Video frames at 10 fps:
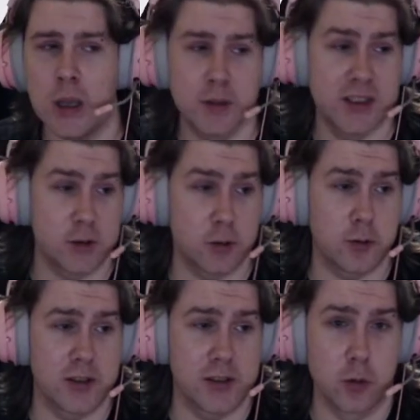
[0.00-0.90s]
But this
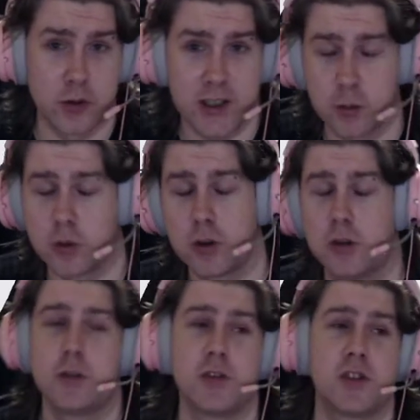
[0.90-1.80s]
requires an Orc Hero
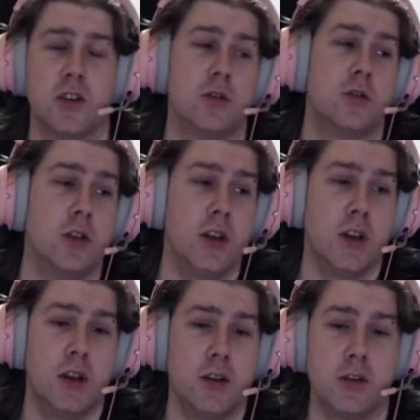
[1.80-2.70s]
card, so,
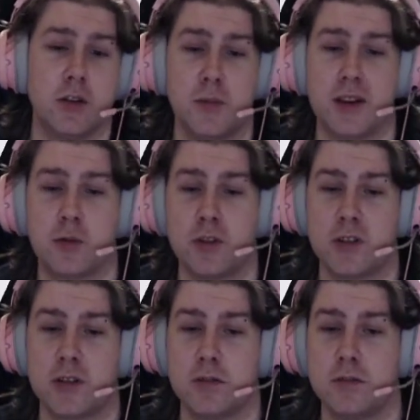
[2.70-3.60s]
you know, you might want
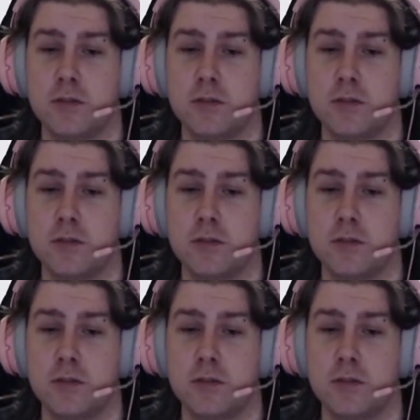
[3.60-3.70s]
to